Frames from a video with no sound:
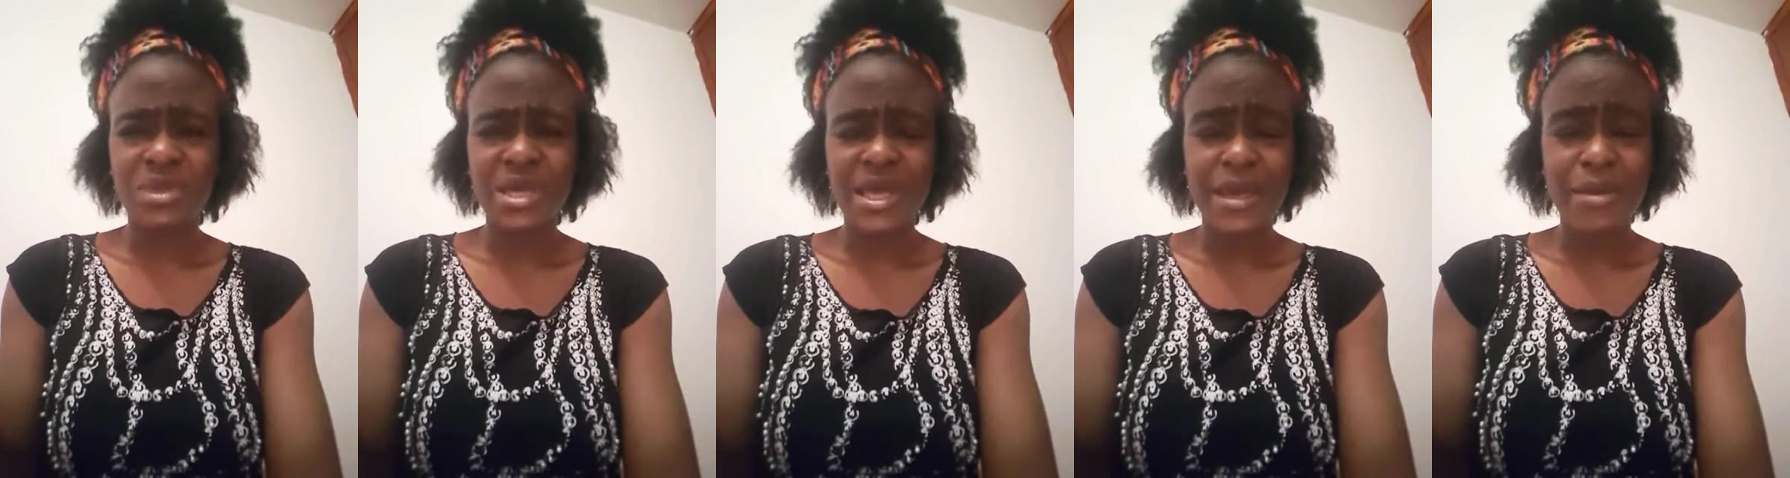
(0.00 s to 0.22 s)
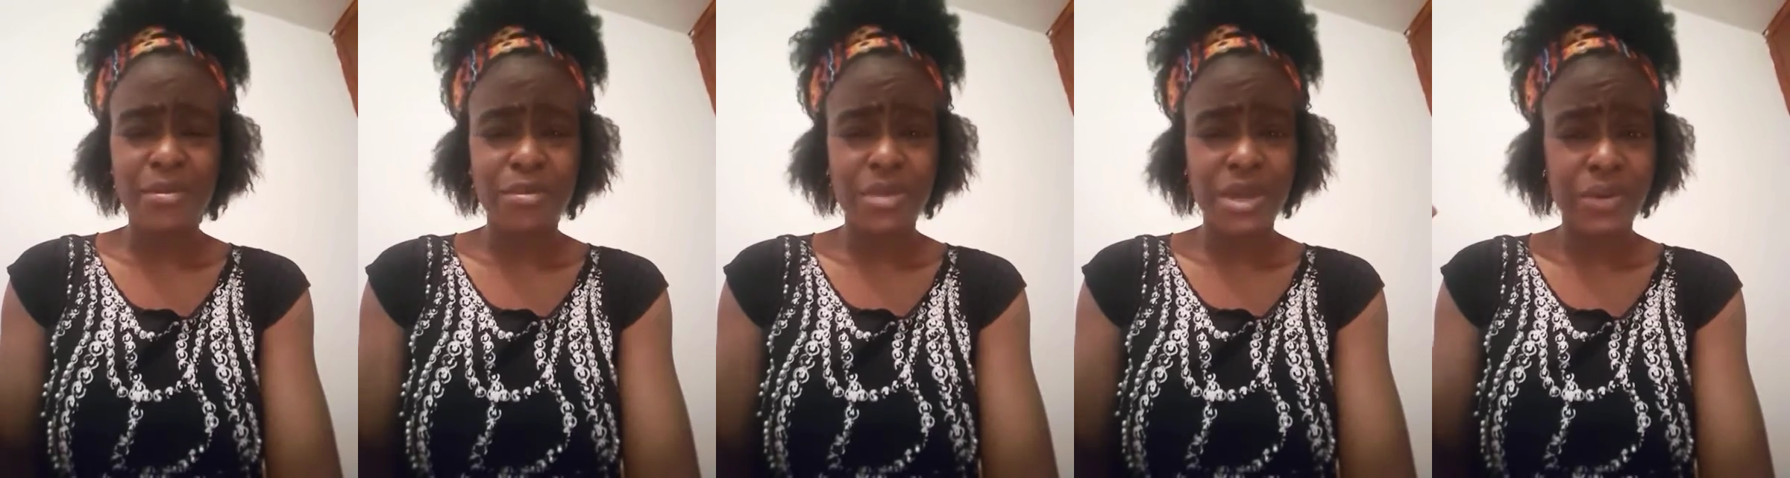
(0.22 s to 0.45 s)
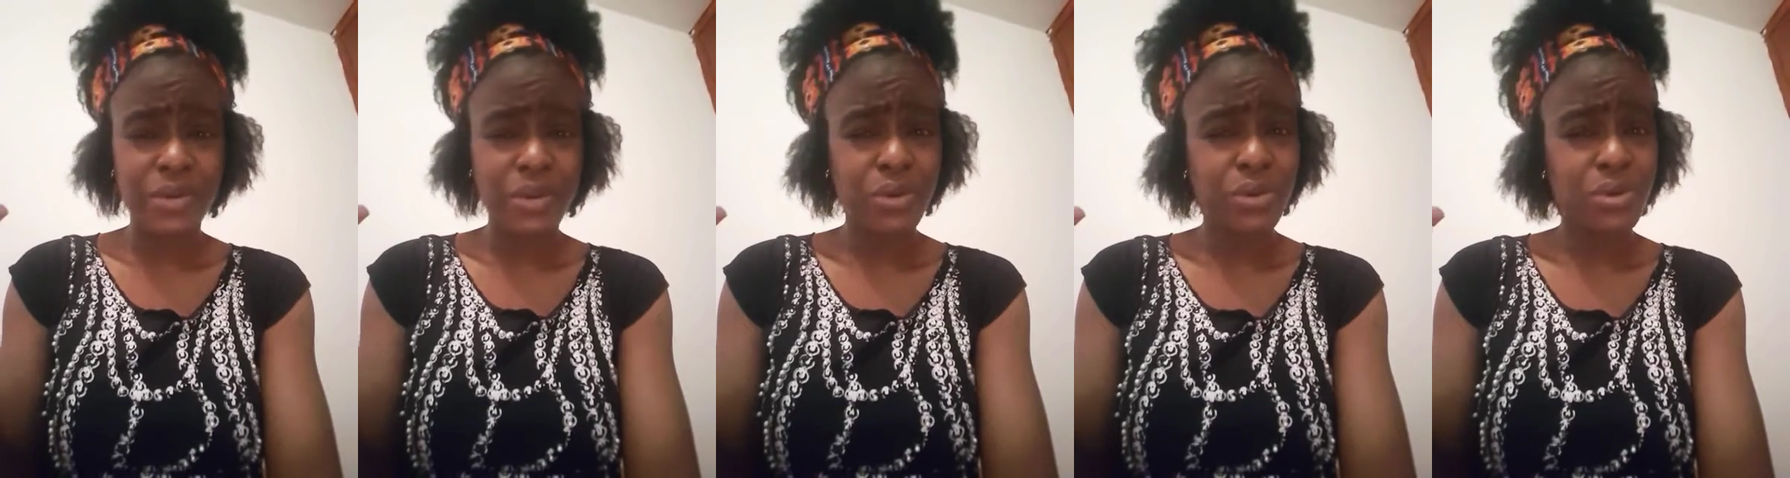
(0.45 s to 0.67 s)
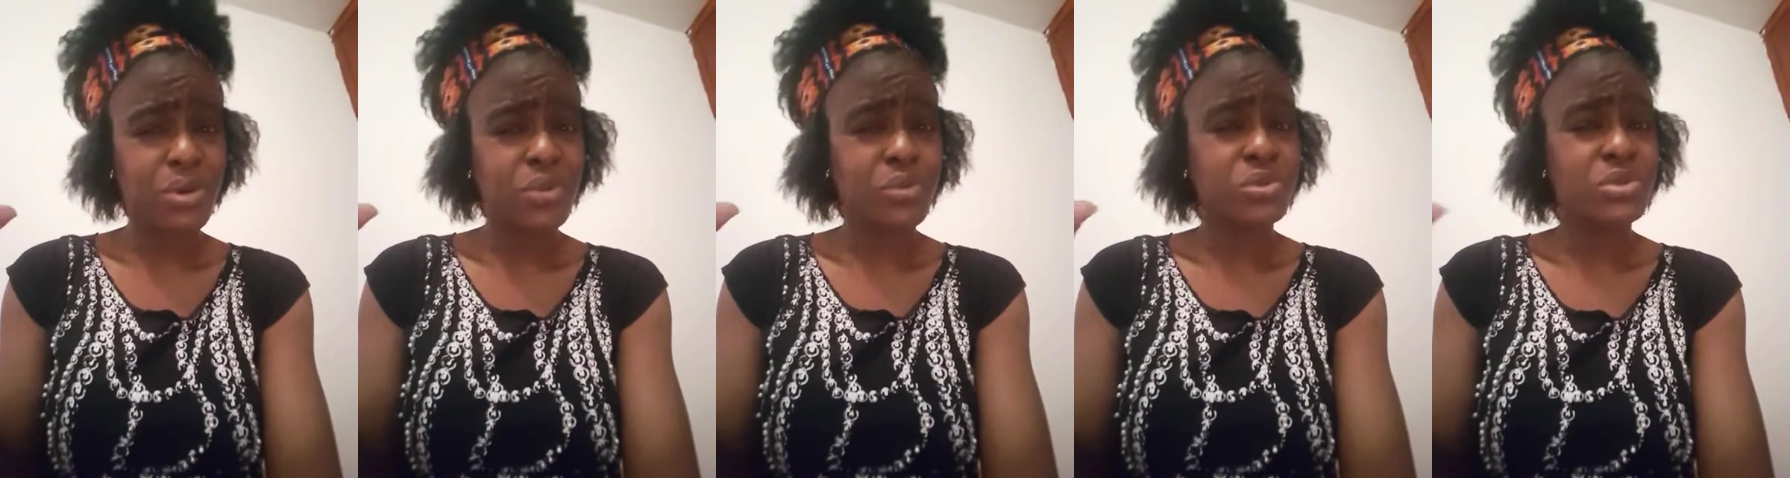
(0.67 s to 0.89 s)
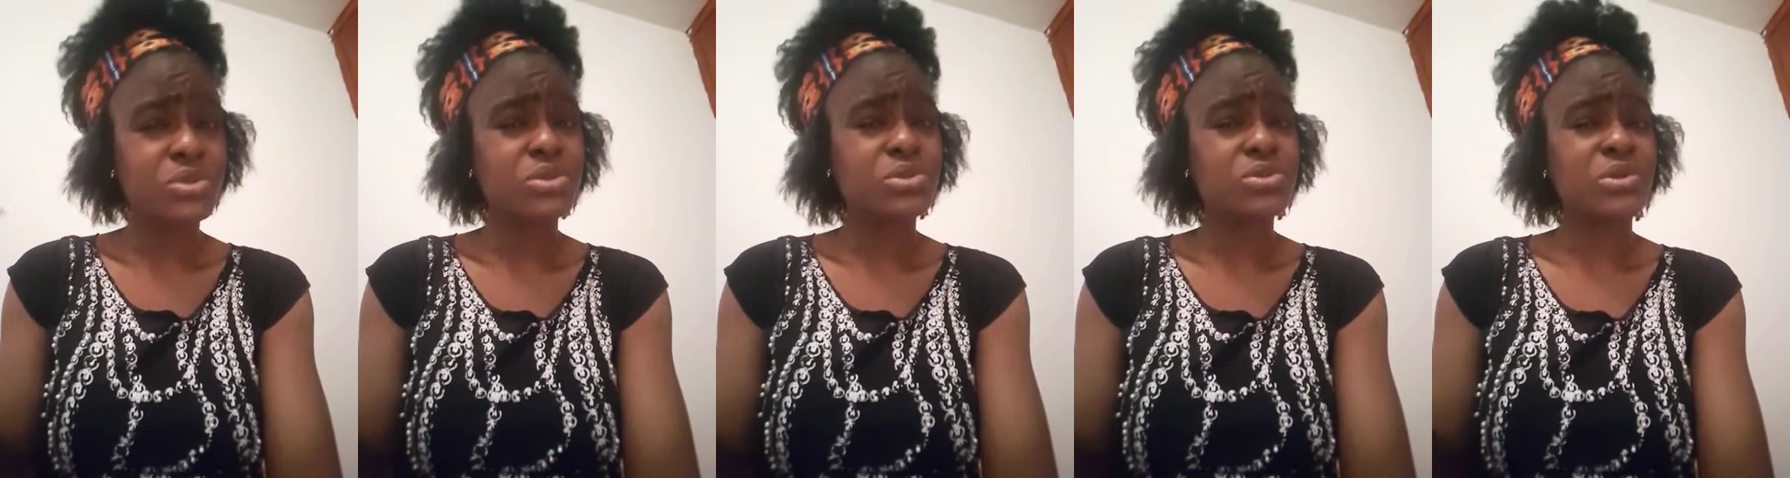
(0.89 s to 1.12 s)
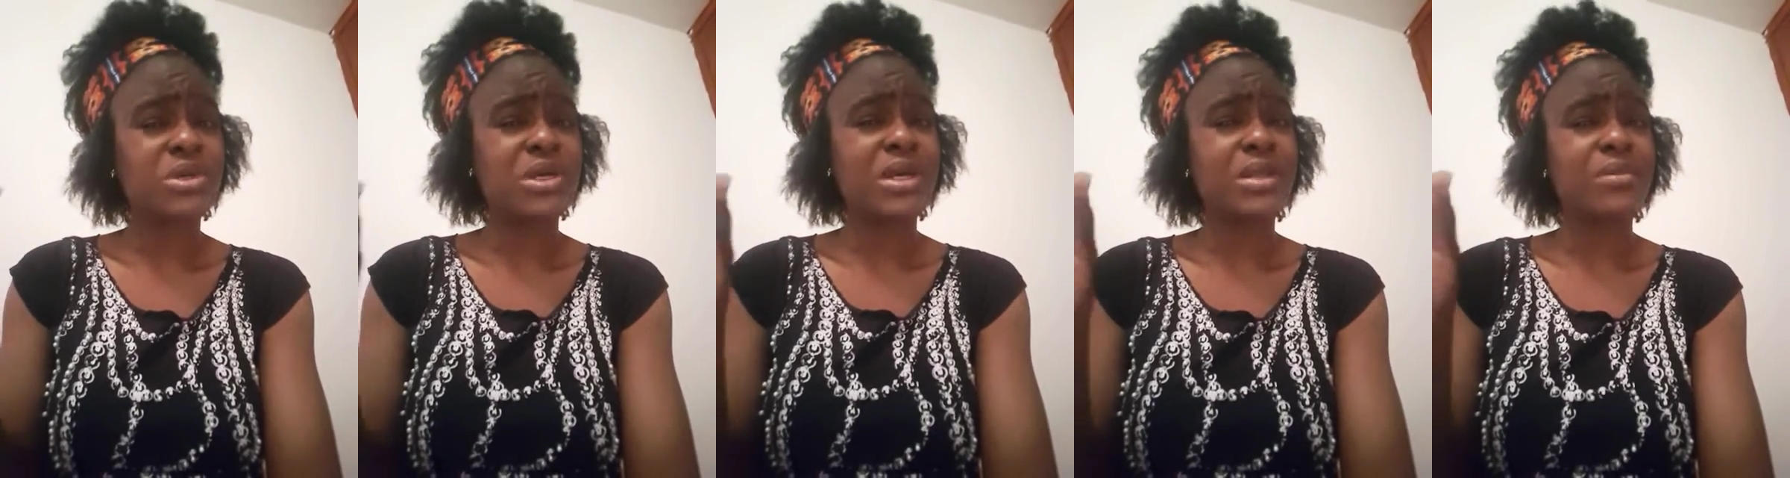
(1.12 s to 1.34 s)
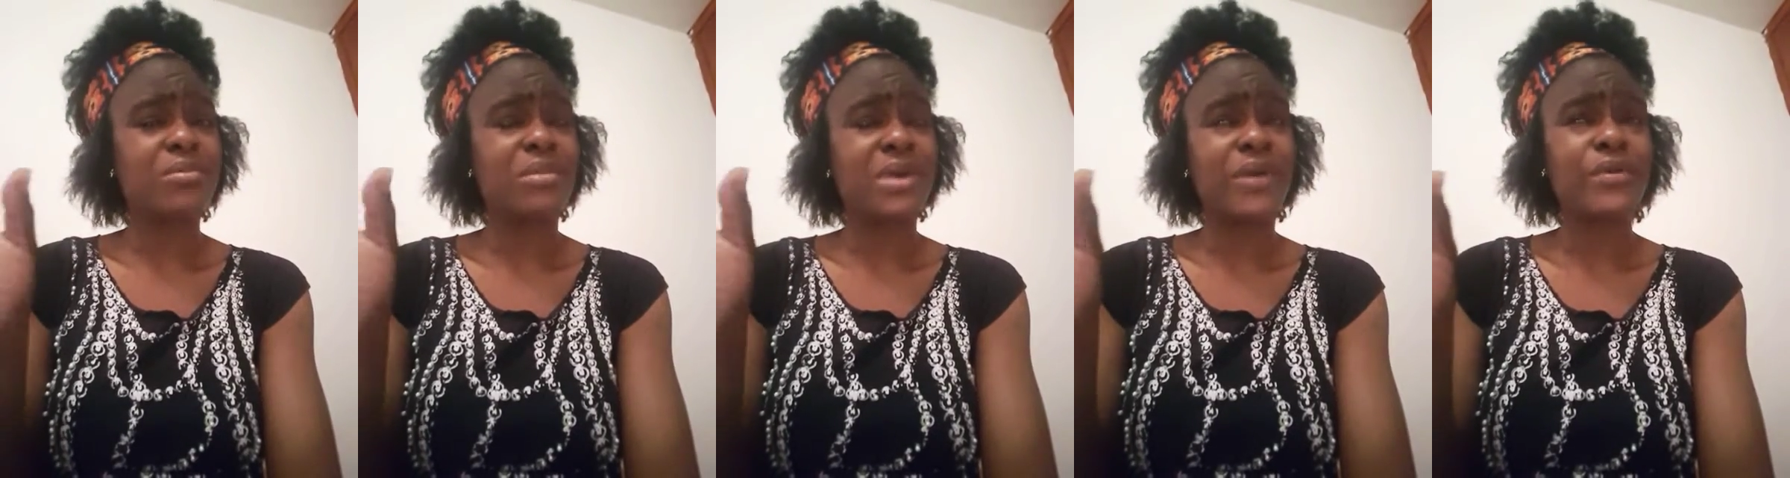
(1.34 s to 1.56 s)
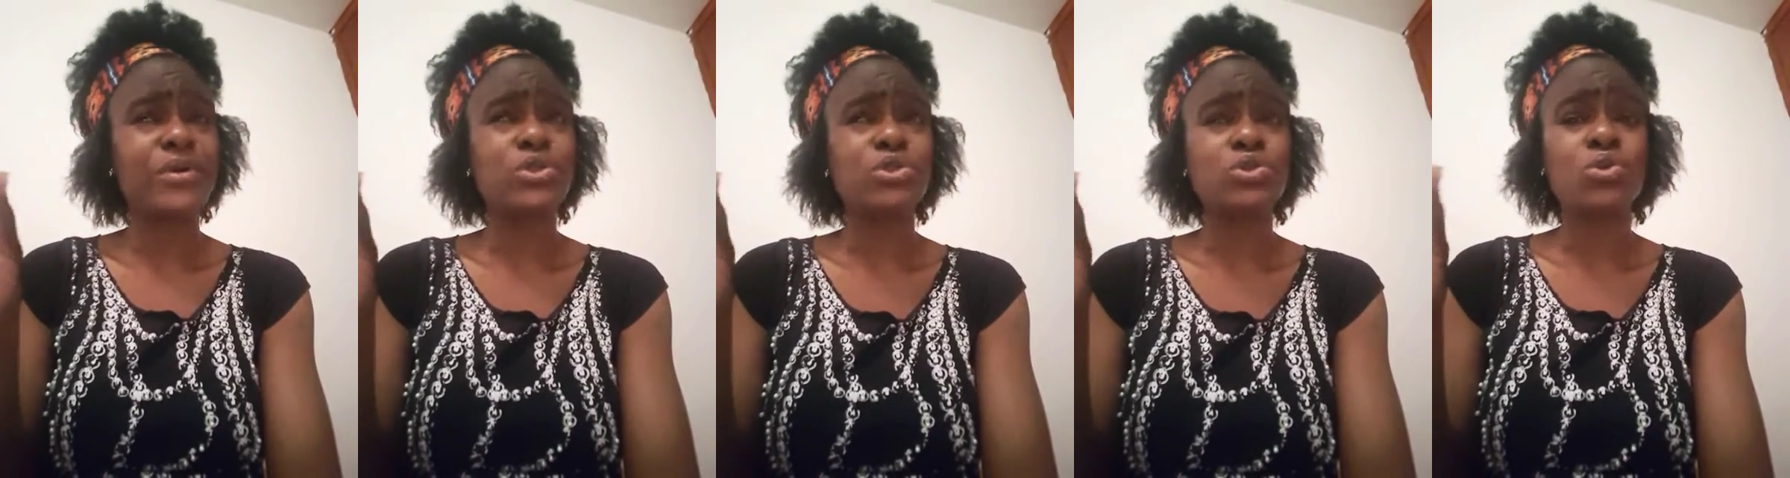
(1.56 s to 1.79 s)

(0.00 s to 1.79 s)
America wants to get married